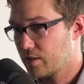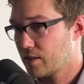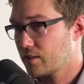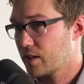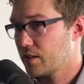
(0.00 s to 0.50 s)

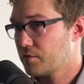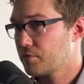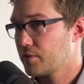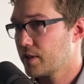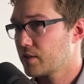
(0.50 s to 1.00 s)
this kind
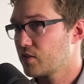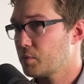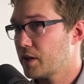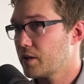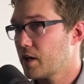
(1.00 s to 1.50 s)
of like
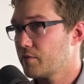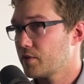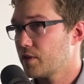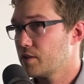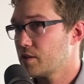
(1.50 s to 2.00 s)
spike
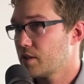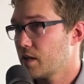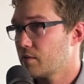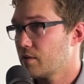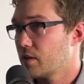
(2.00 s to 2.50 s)
conversation
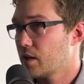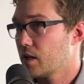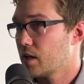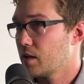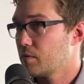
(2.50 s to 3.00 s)

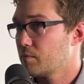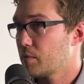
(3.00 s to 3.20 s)
that